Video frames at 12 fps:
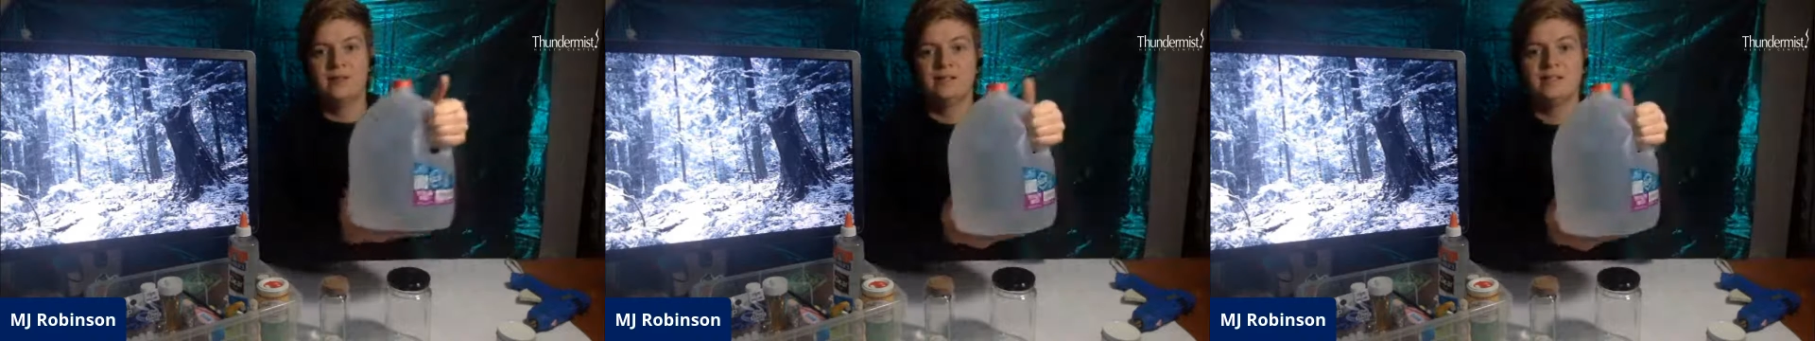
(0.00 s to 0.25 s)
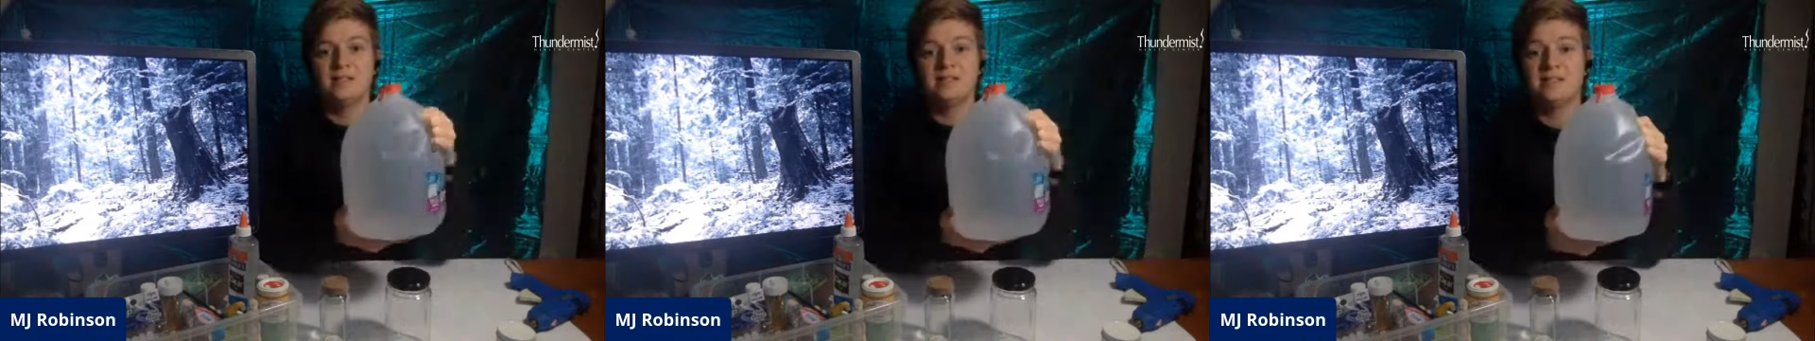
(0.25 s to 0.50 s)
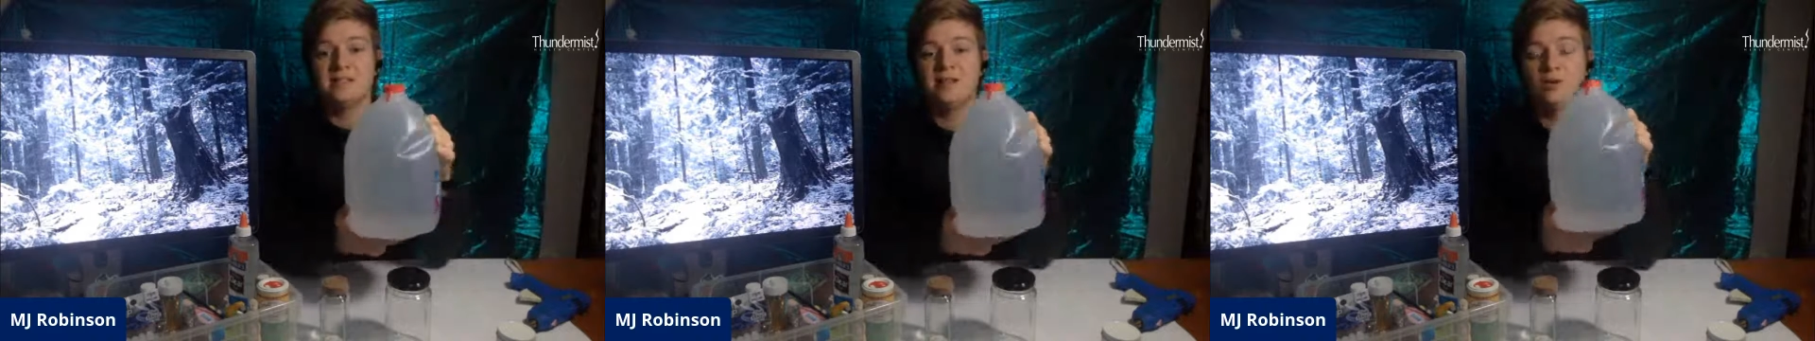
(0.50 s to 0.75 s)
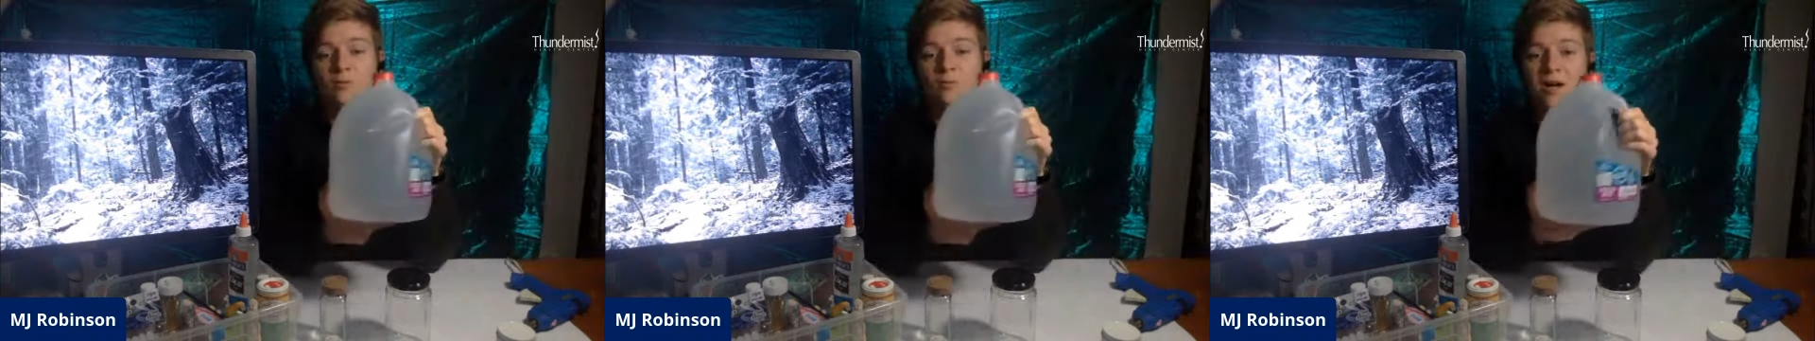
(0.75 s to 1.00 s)

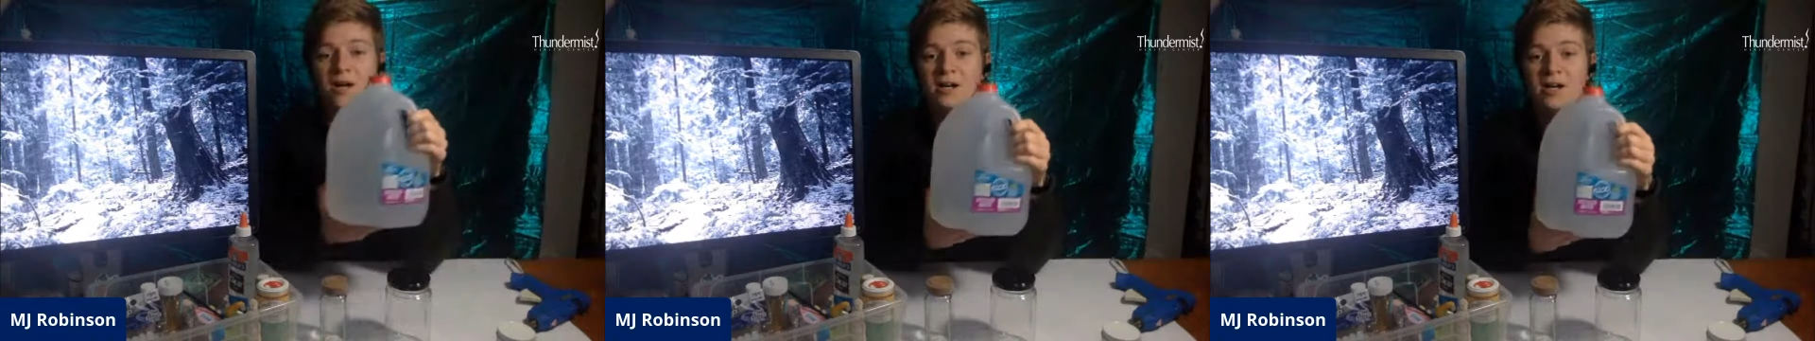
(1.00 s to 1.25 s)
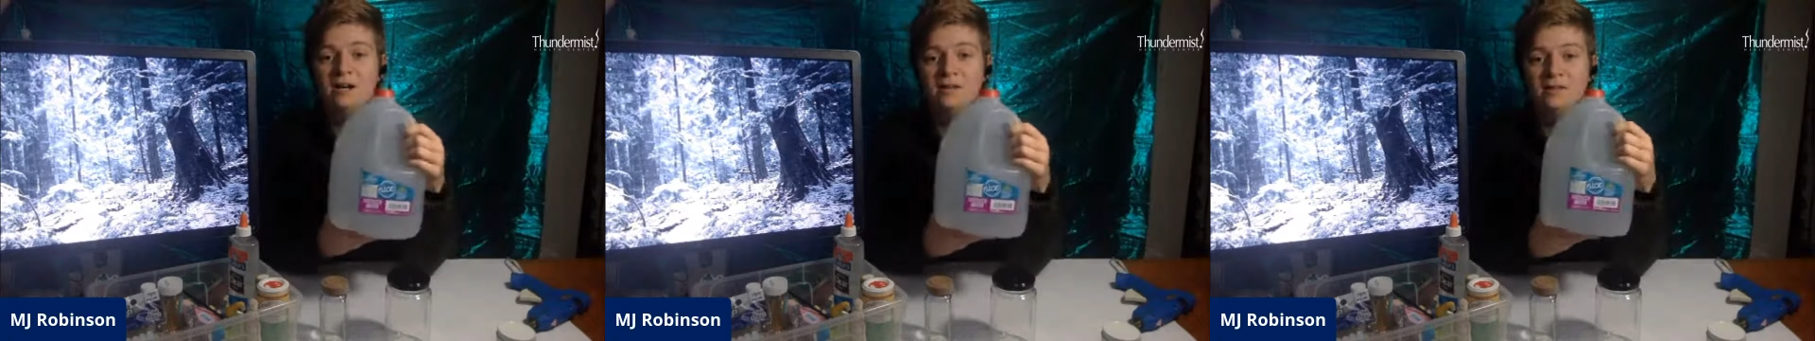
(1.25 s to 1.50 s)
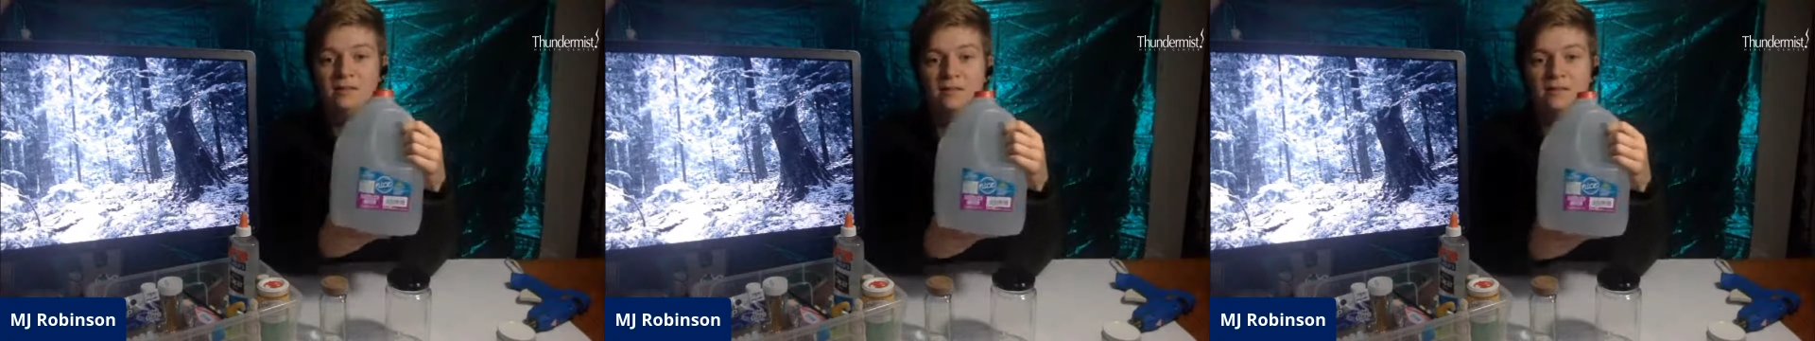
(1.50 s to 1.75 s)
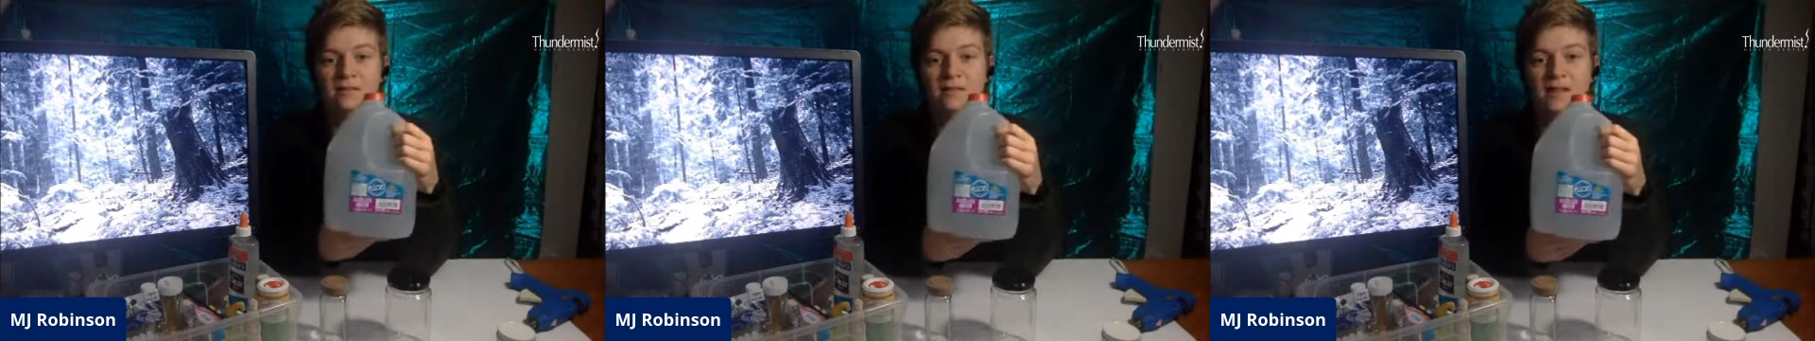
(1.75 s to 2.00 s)
Distilled water
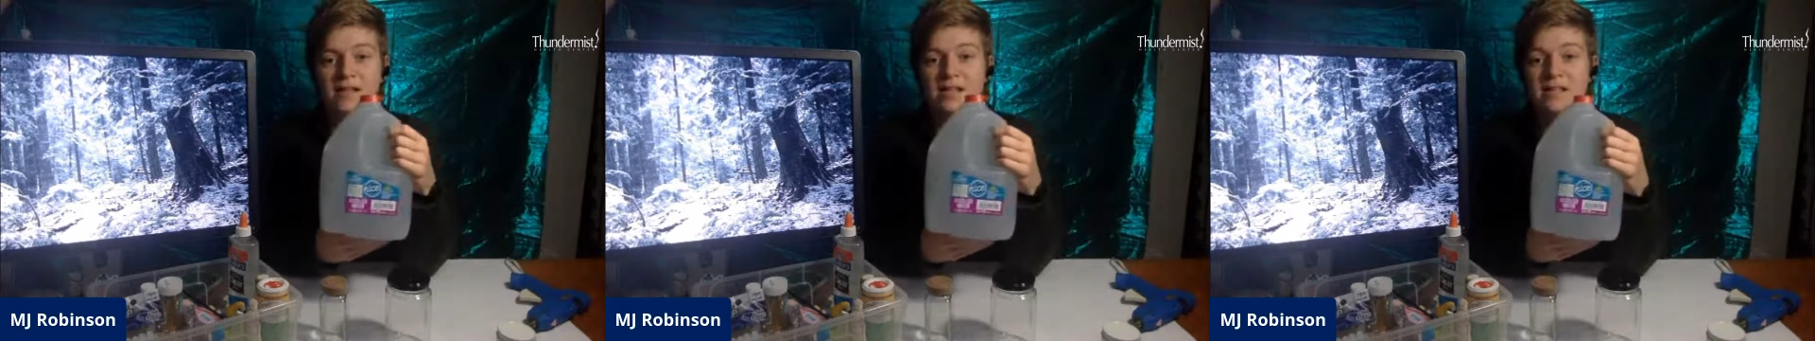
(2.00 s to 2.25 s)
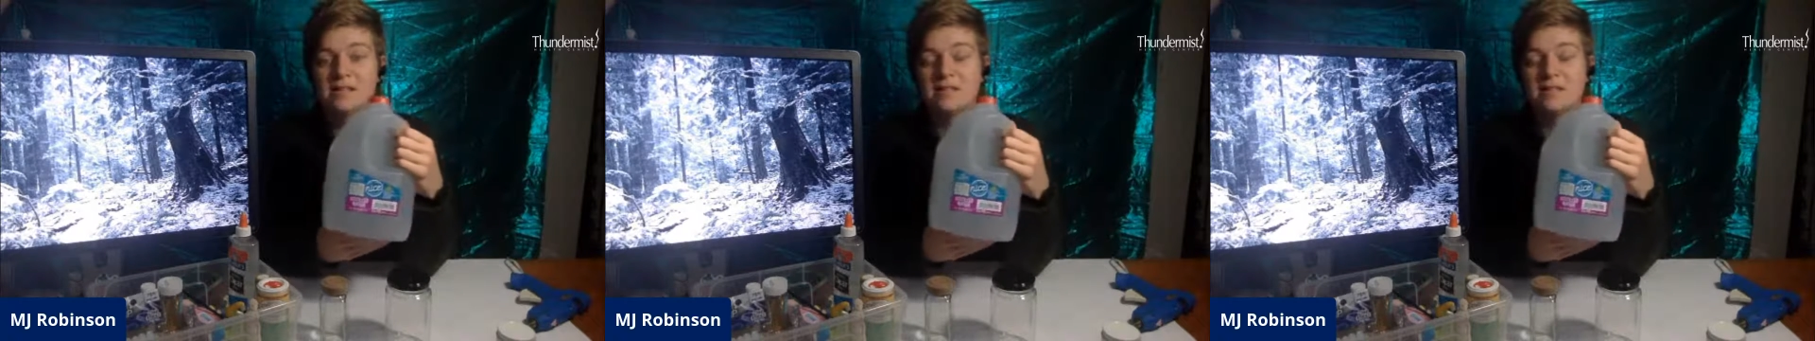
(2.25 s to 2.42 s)
is